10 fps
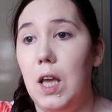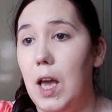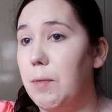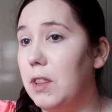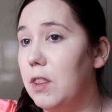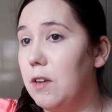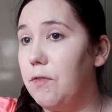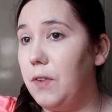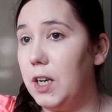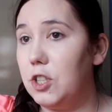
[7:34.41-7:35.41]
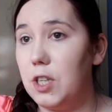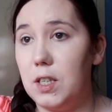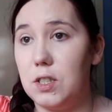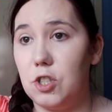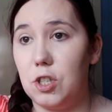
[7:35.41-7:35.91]
I mean, the finish
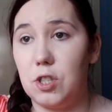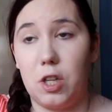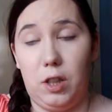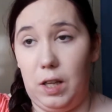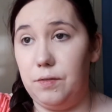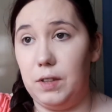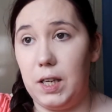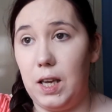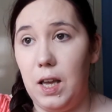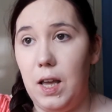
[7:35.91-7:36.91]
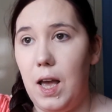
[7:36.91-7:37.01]
is just lovely.